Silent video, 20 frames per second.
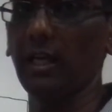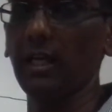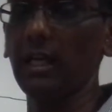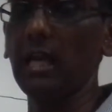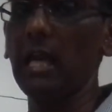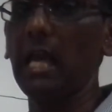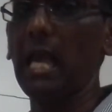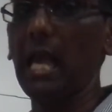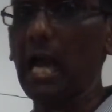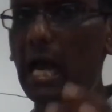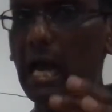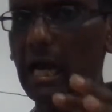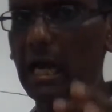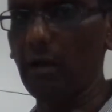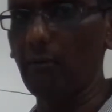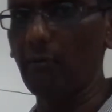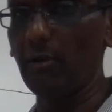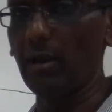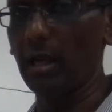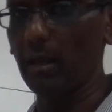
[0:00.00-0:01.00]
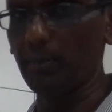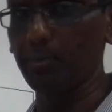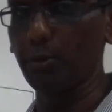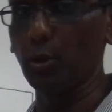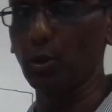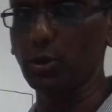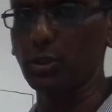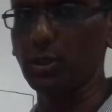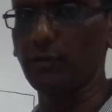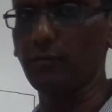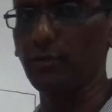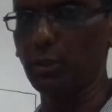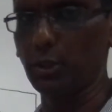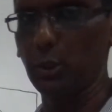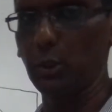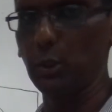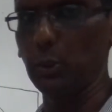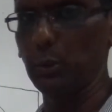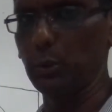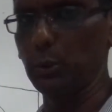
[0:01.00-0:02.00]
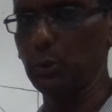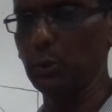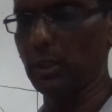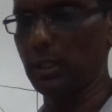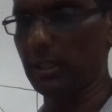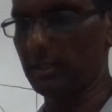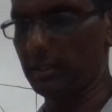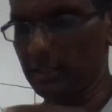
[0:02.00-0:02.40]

Okay, I will upload with you